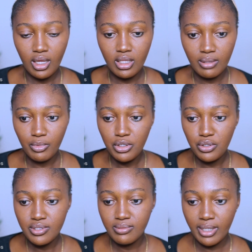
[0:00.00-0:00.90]
And I'm going to
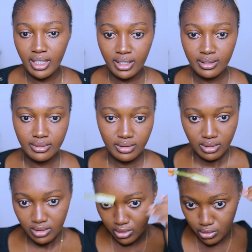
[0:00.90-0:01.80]
use my
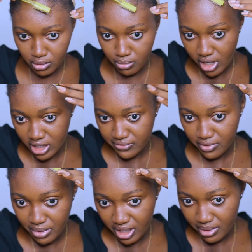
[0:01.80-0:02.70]
toothbrush
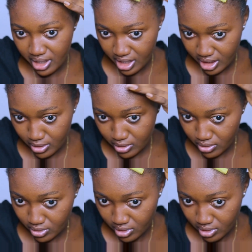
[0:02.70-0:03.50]
for baby hair to